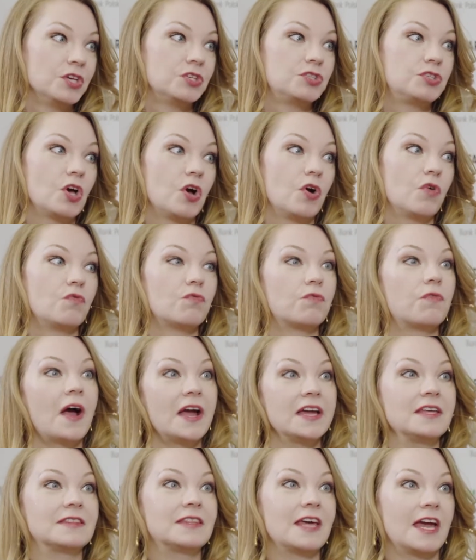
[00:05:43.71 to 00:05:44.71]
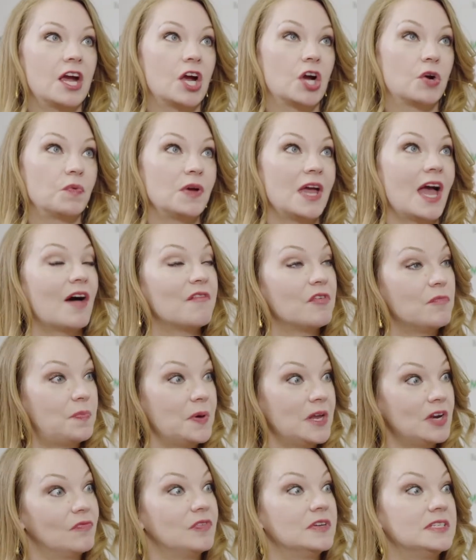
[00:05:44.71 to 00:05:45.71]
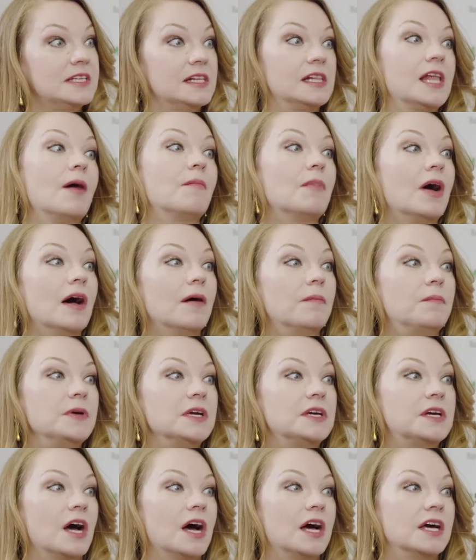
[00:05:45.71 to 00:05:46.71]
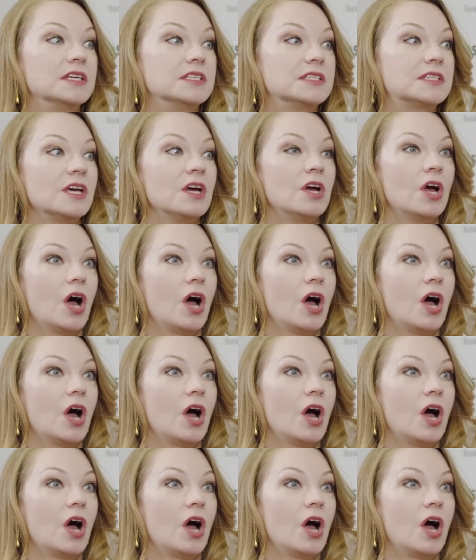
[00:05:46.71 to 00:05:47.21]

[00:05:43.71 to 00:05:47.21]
So right there, we have a bit of a dilemma because,